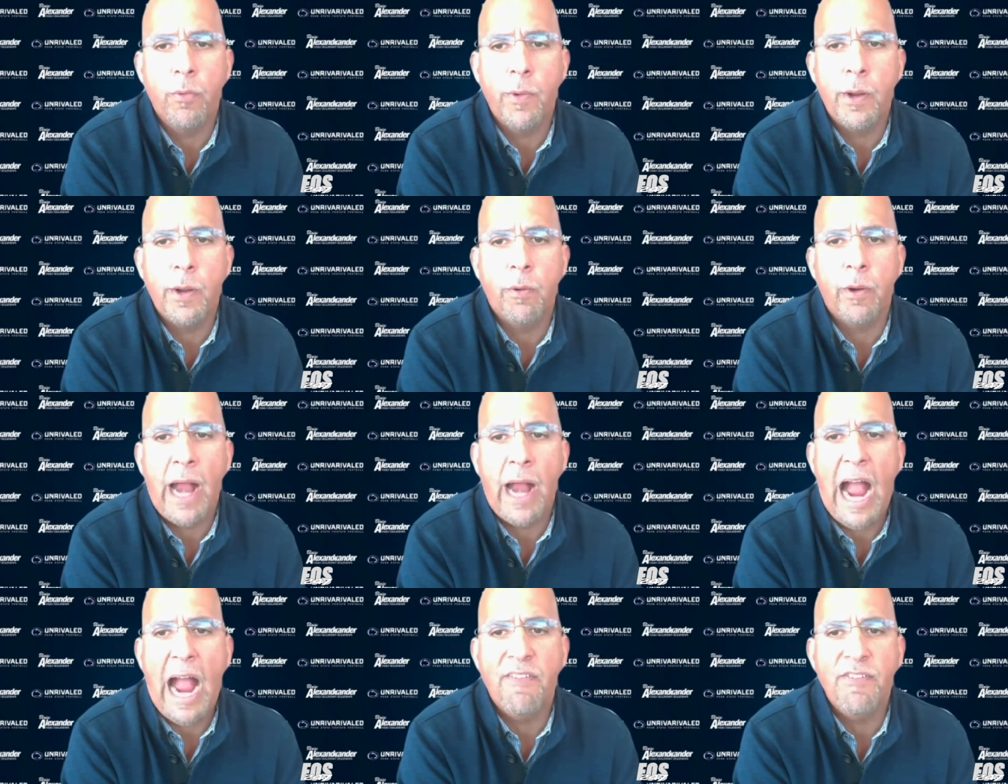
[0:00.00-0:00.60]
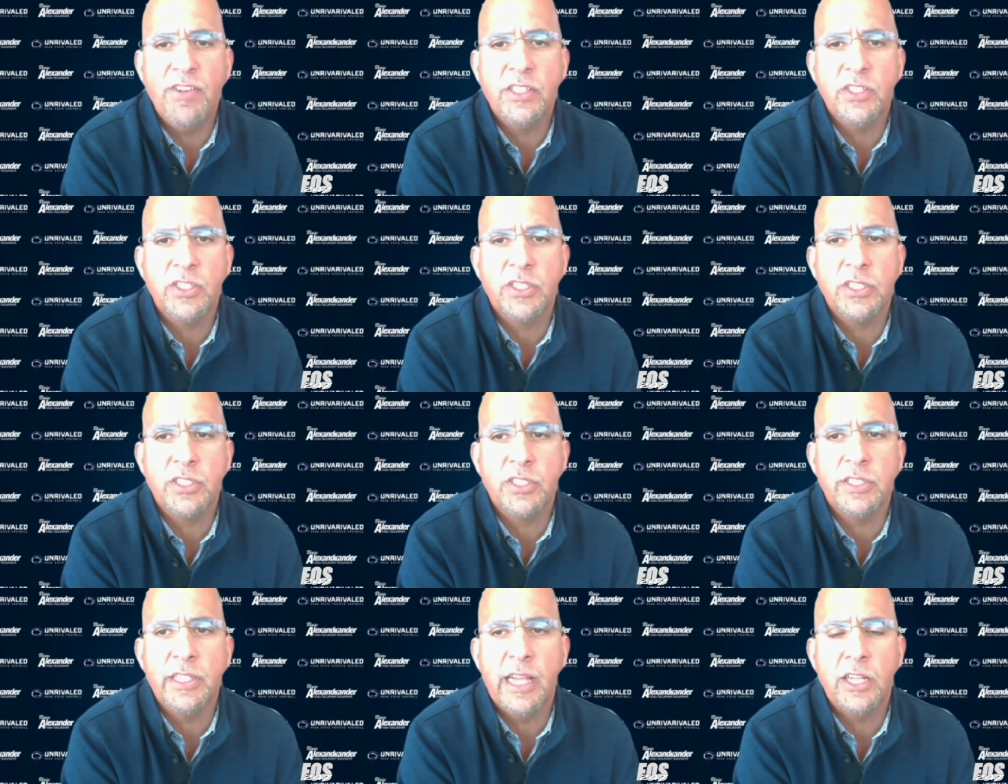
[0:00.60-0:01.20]
We were having
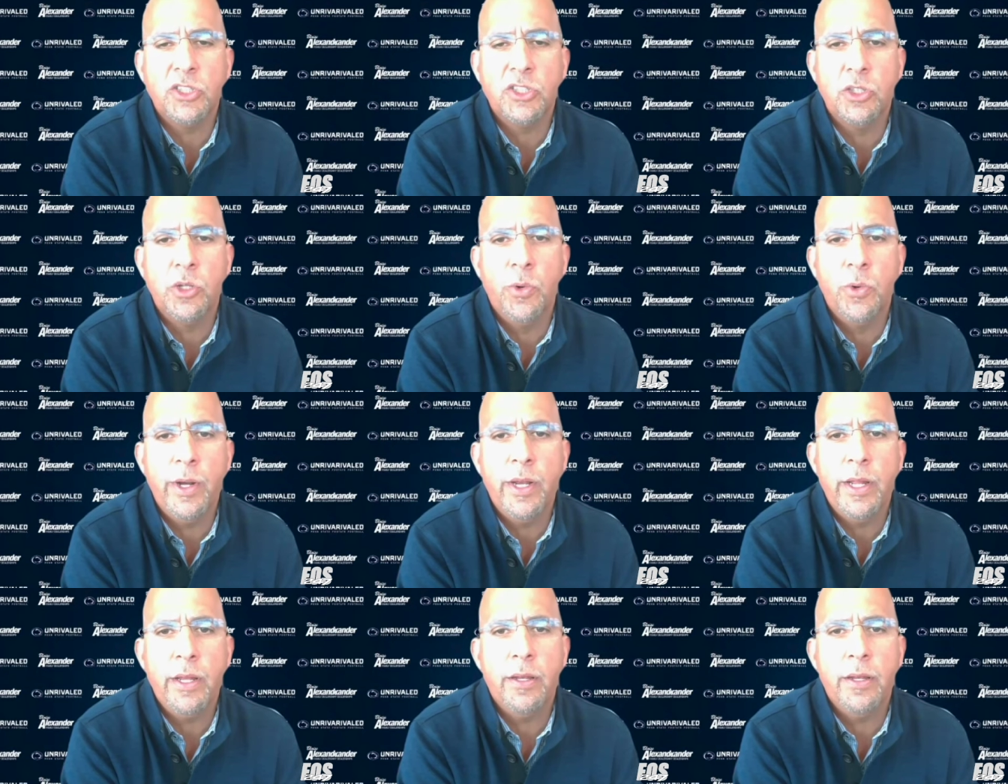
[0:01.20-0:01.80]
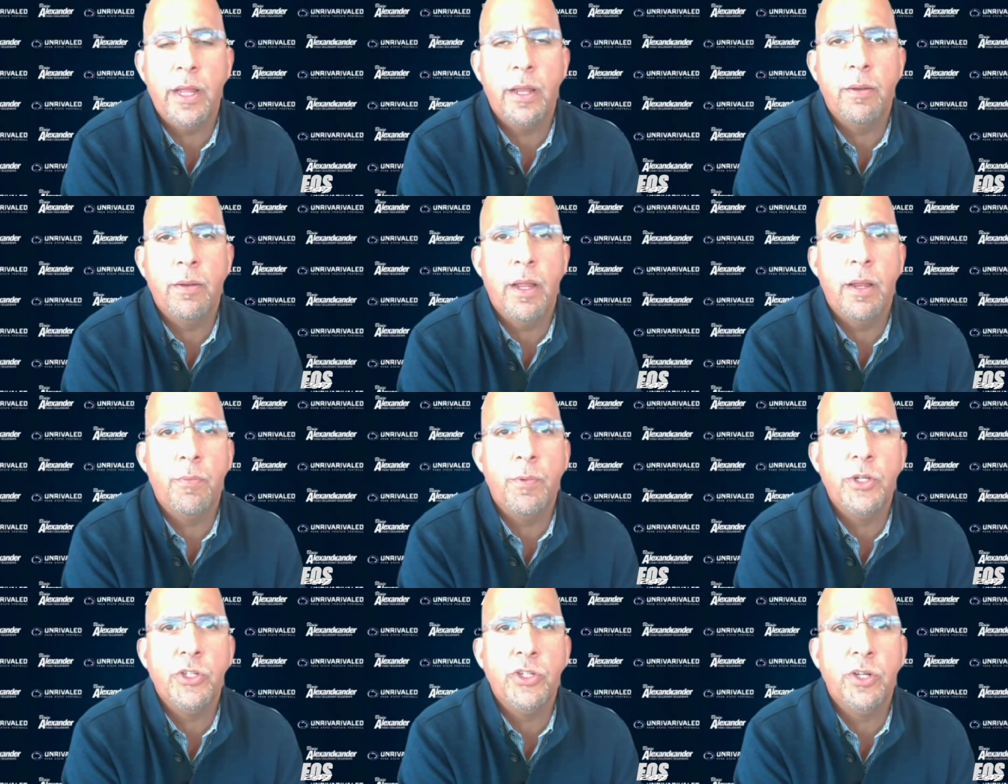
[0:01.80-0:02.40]
success doing it,
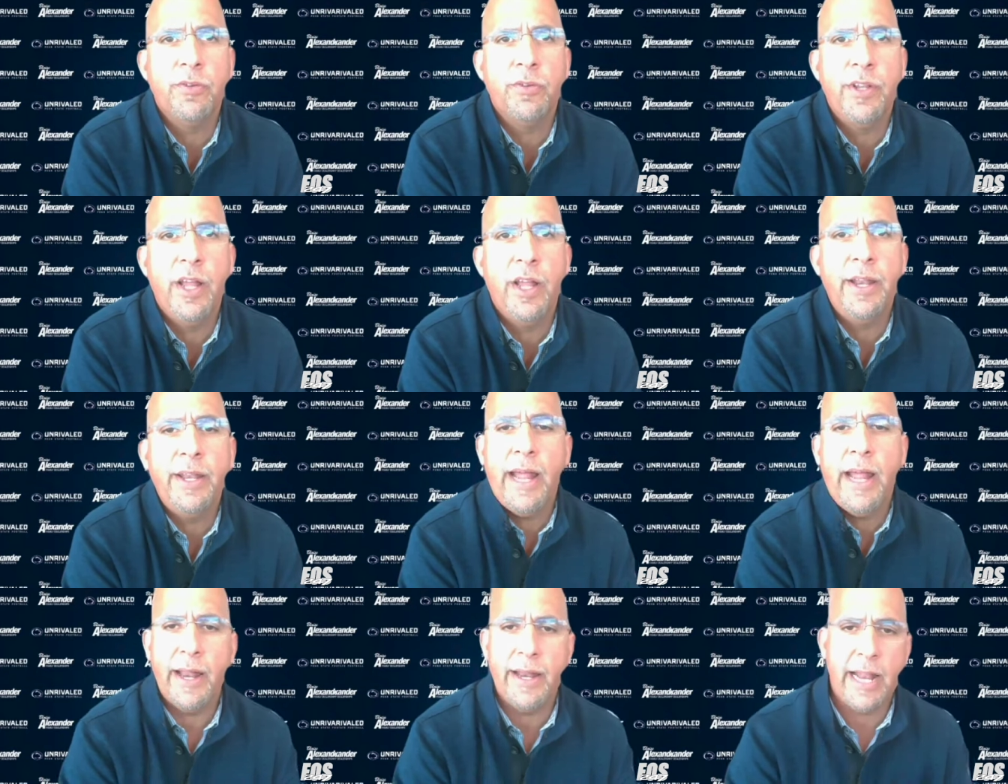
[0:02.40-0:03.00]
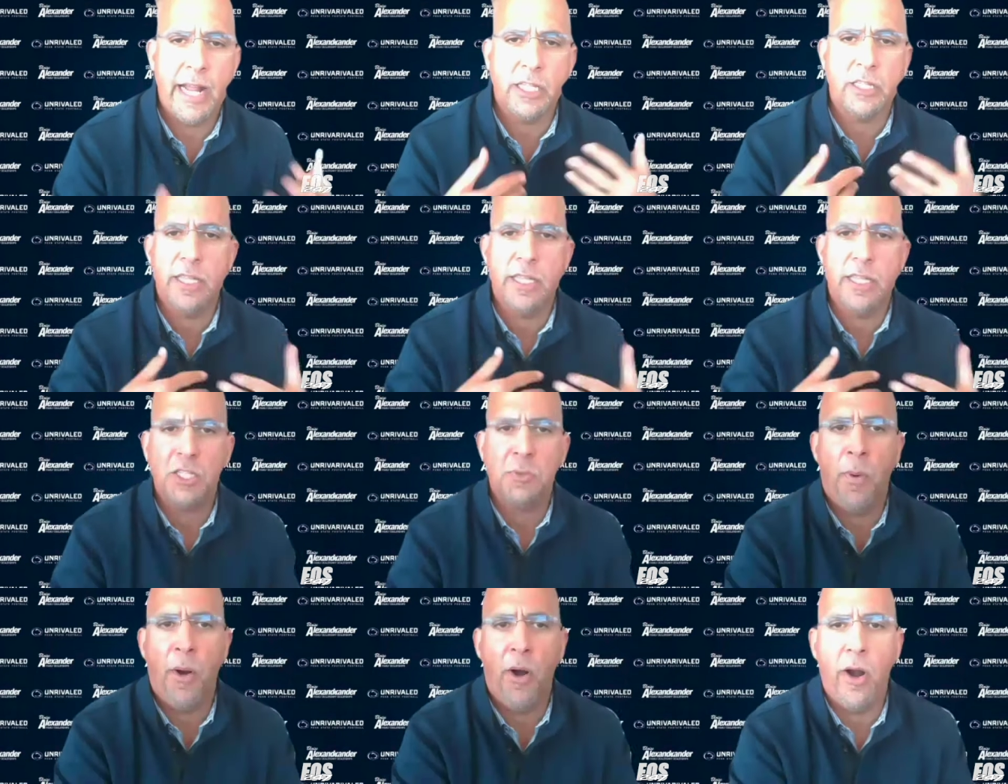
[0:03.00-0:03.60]
and we should have done that.
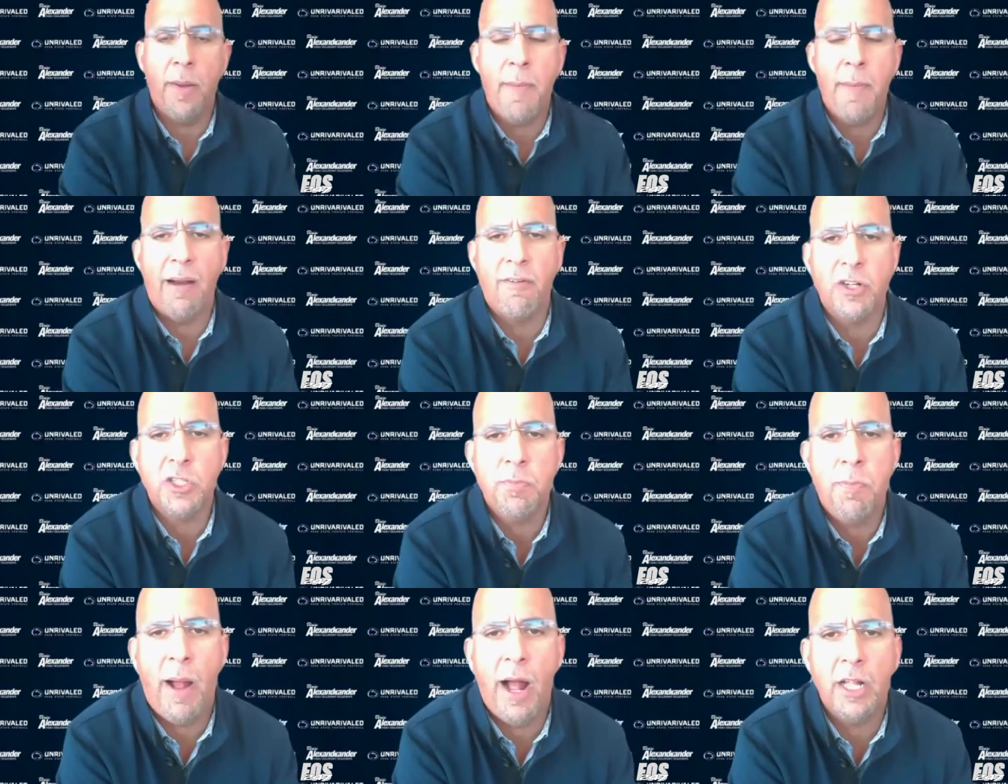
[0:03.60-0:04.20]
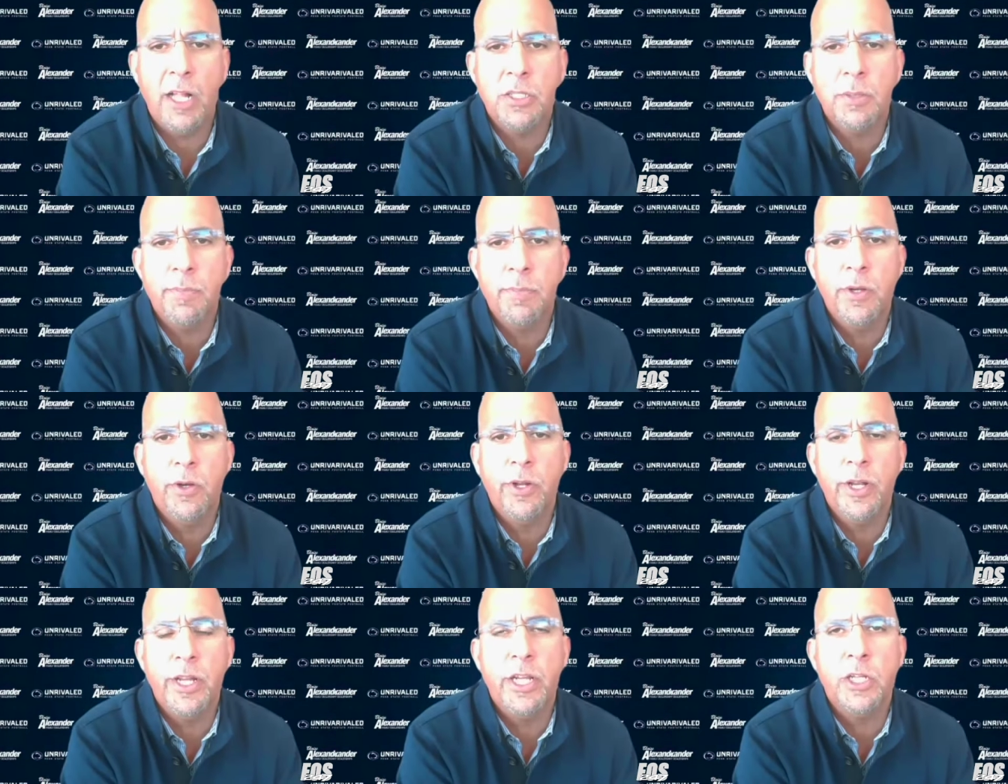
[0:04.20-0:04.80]
That's part of my
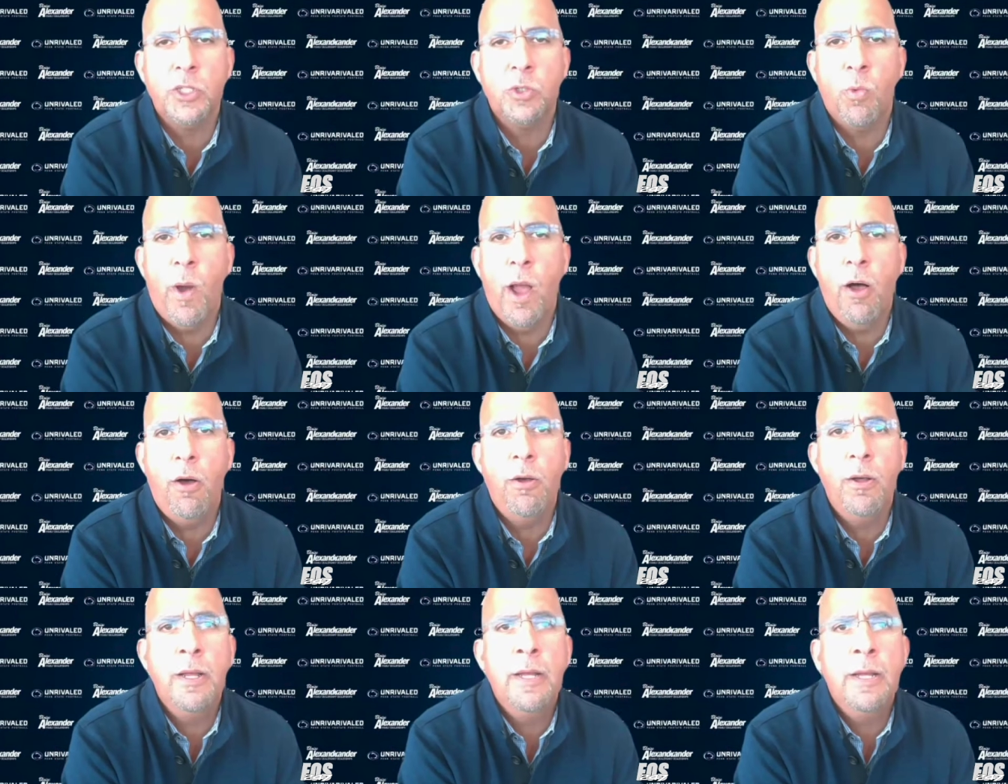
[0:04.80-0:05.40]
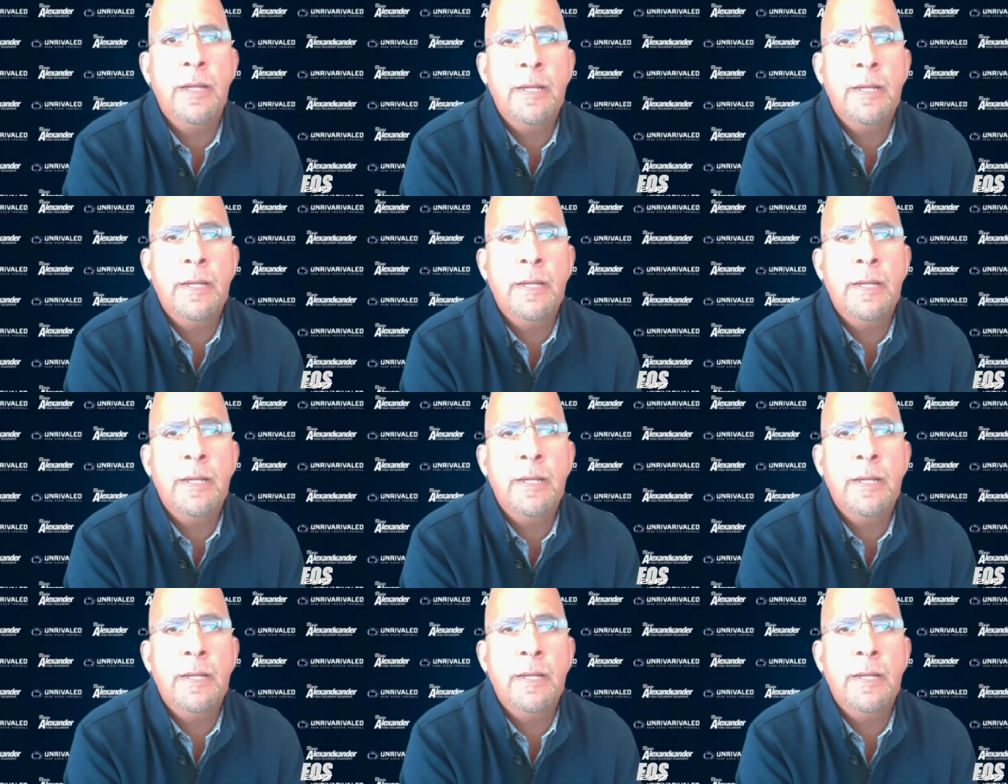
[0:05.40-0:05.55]
responsibility as well.